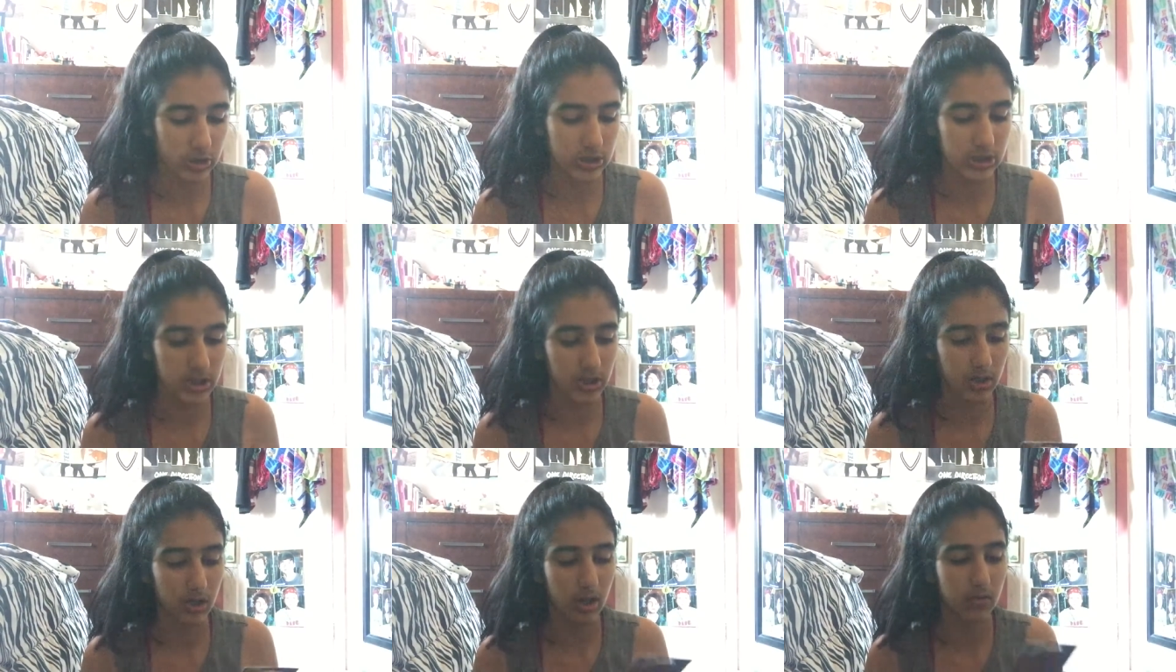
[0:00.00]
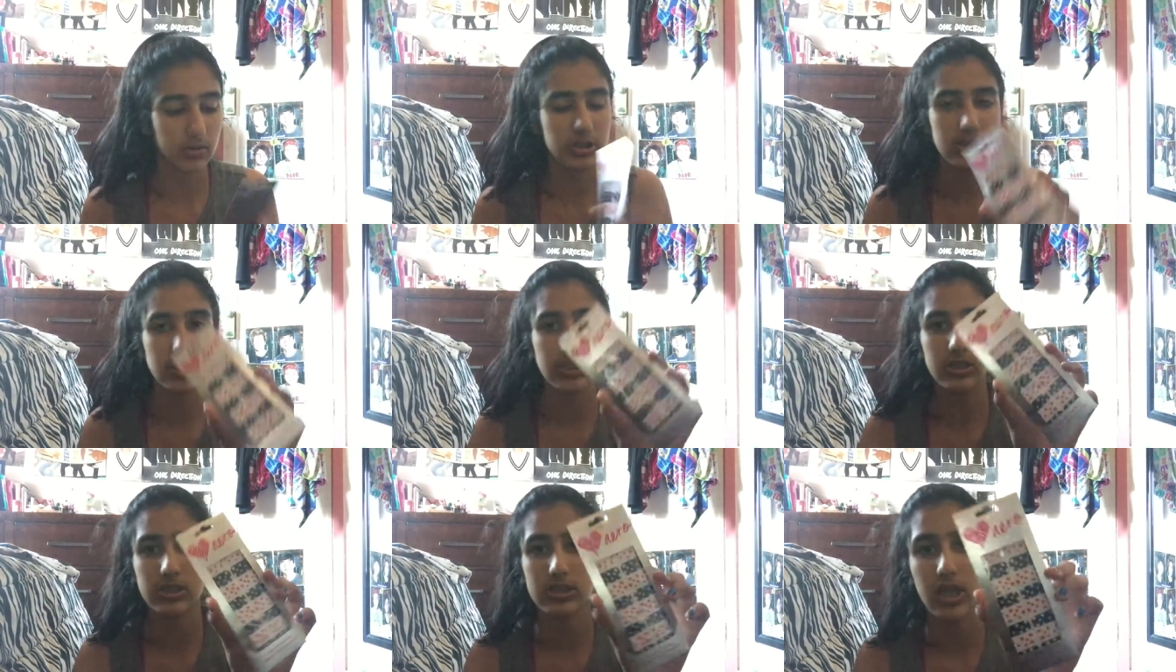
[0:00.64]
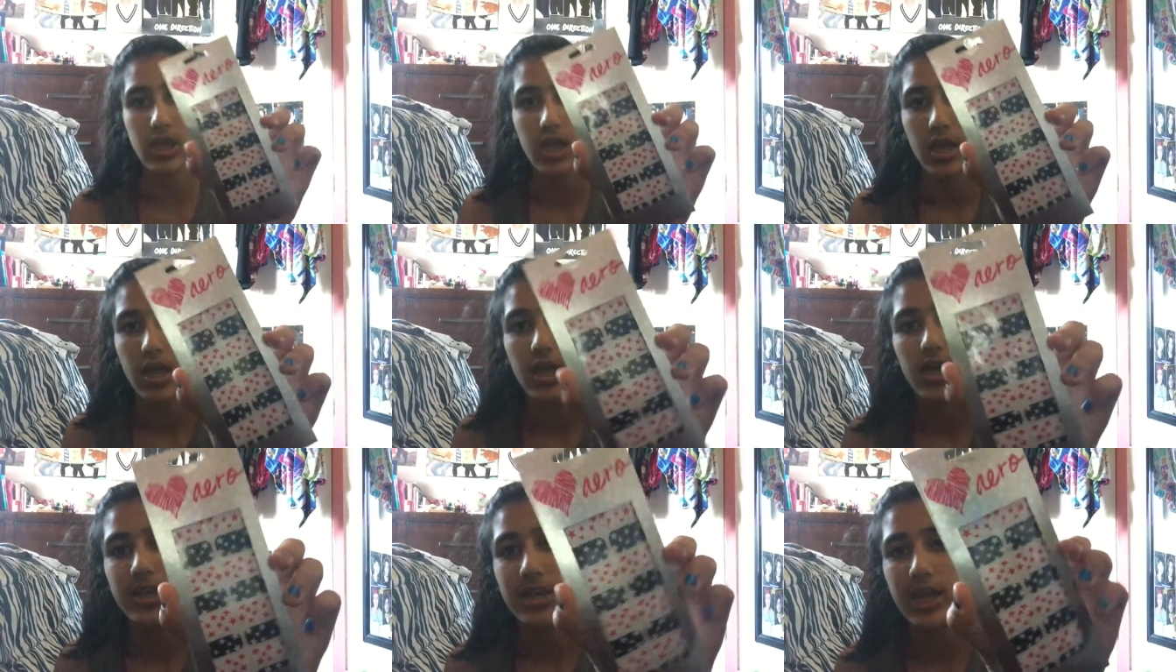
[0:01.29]
First thing I got was these
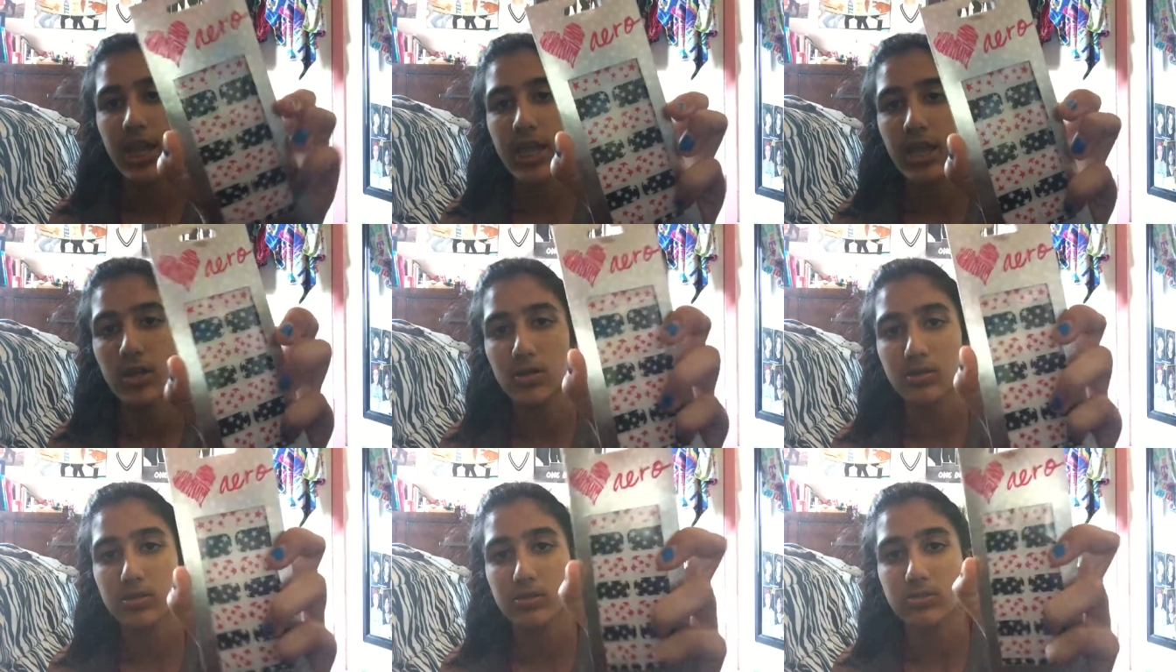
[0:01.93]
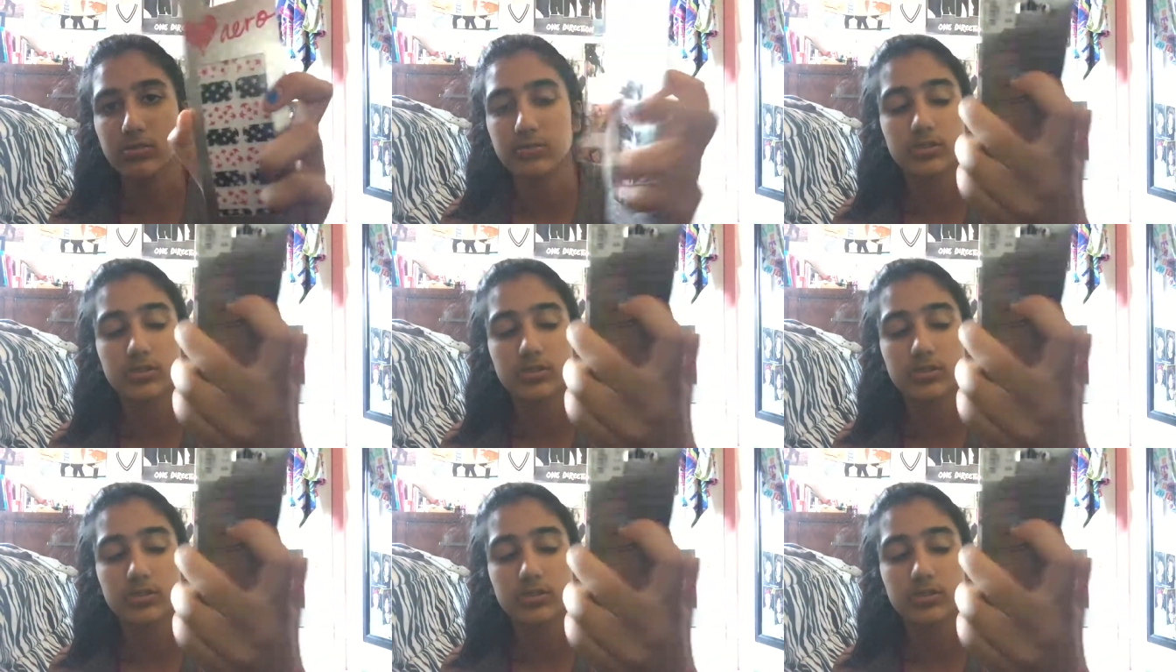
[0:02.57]
nail